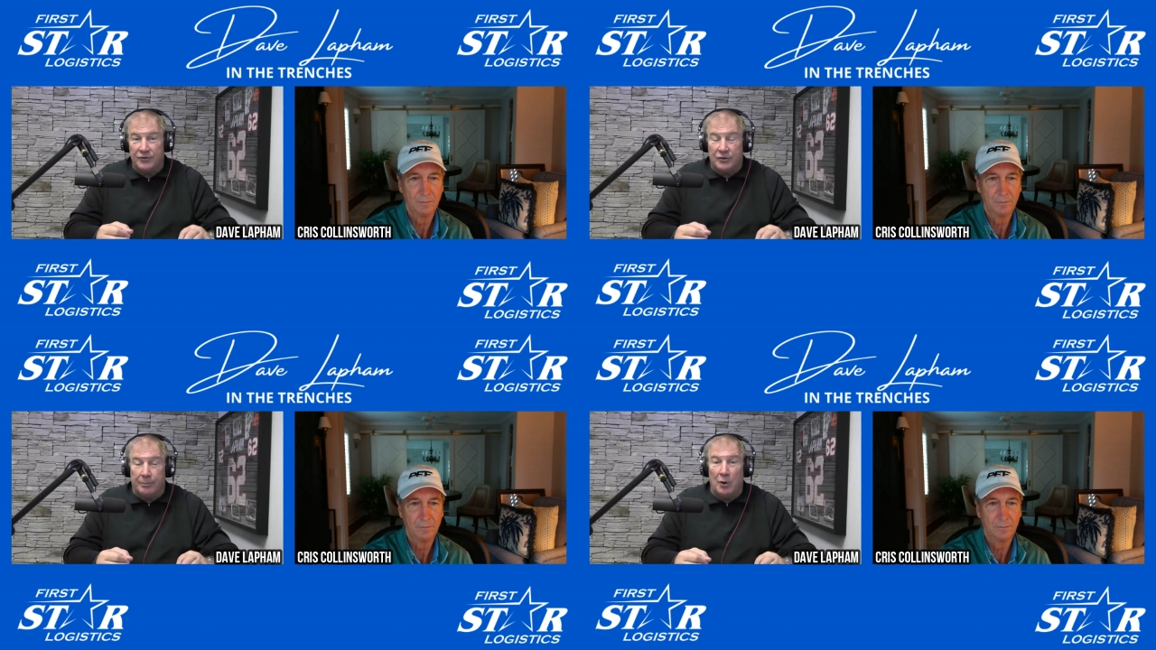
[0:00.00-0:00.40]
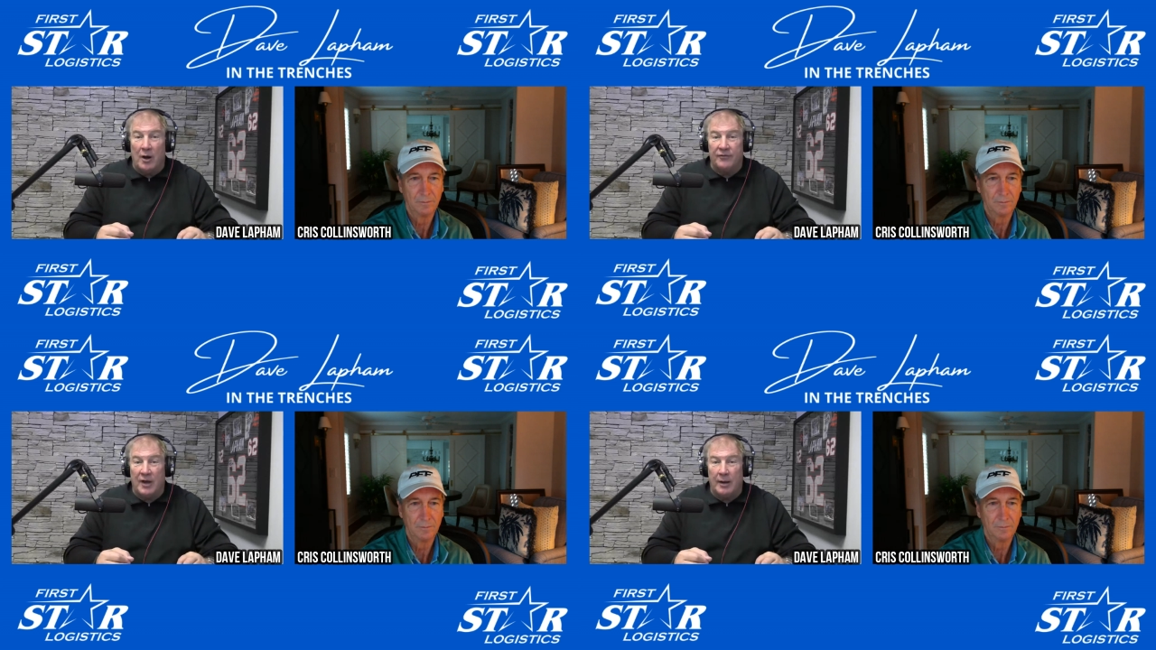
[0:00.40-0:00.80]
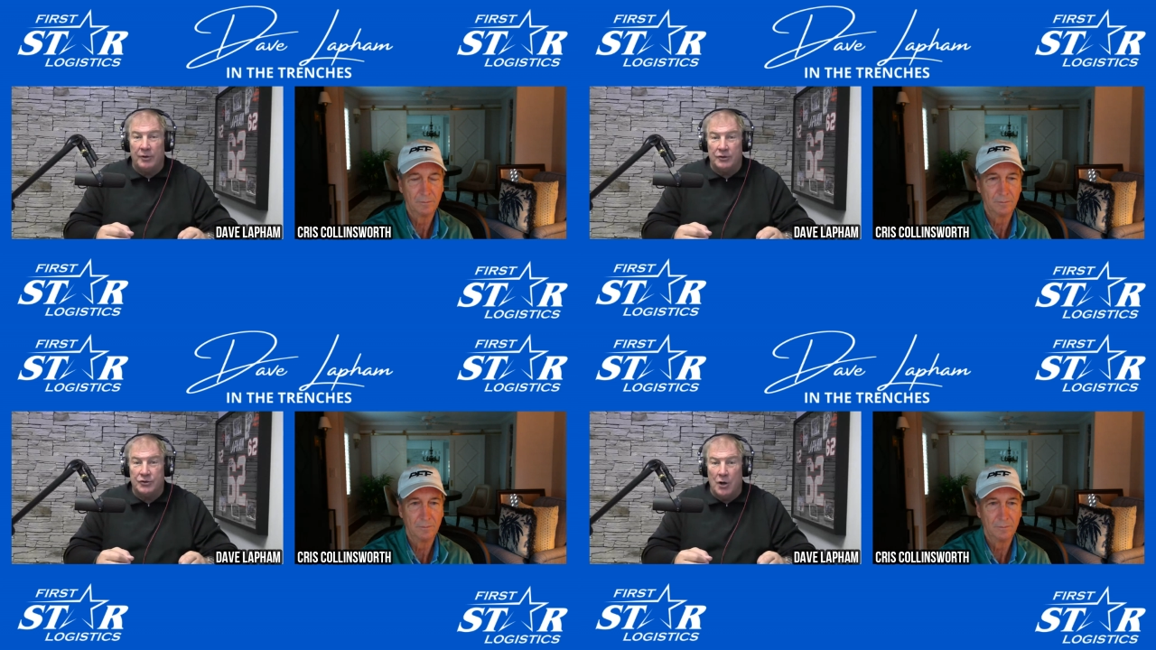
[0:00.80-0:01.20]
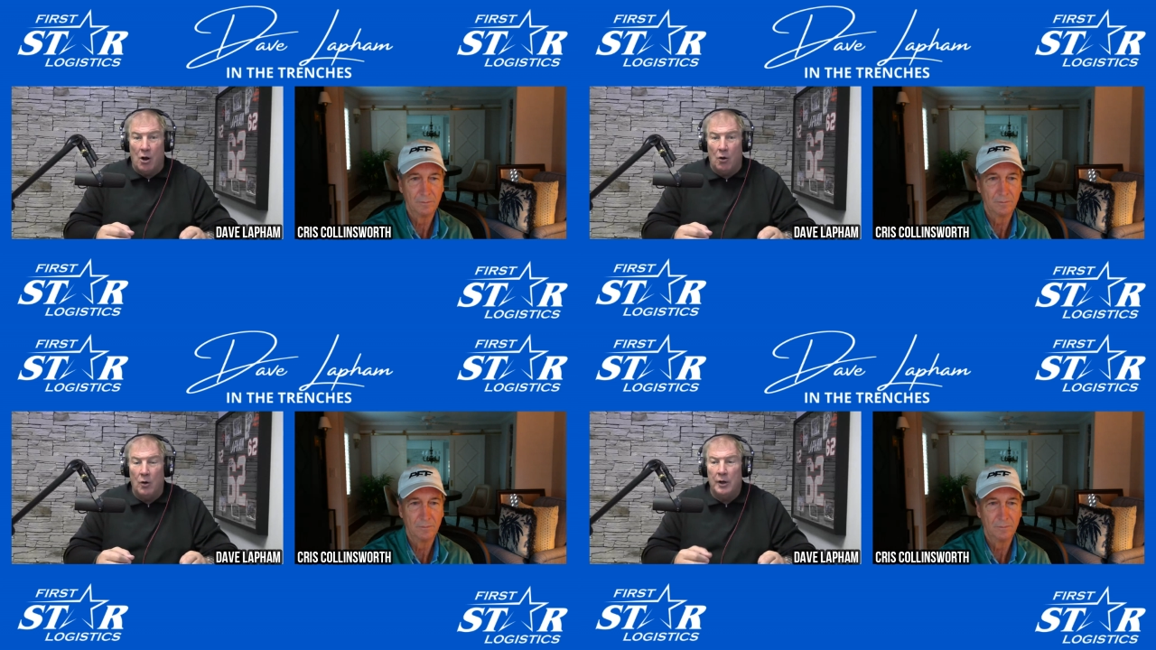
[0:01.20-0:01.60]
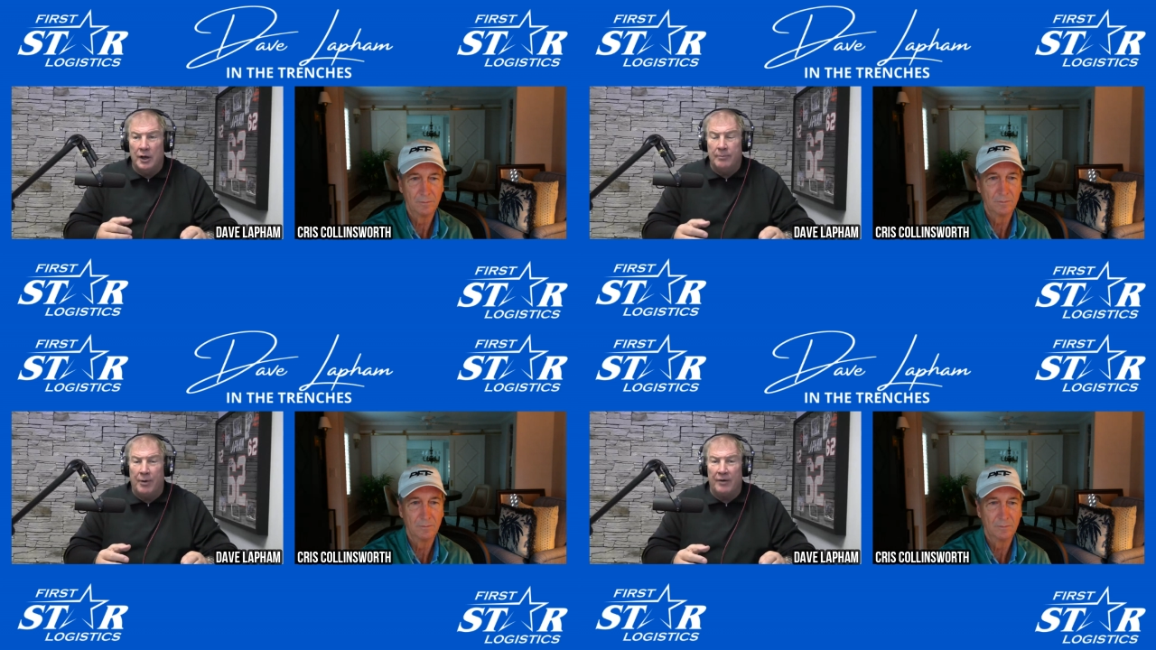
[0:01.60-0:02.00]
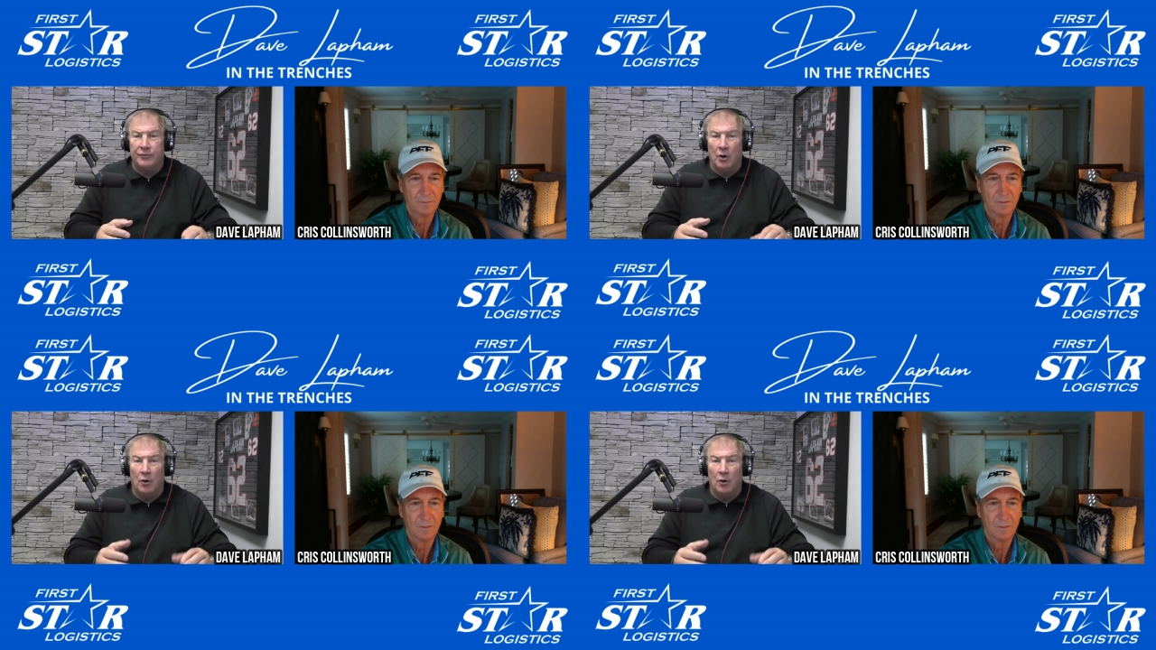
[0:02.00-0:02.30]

Speaker 1: the playoff game in the snow in Buffalo.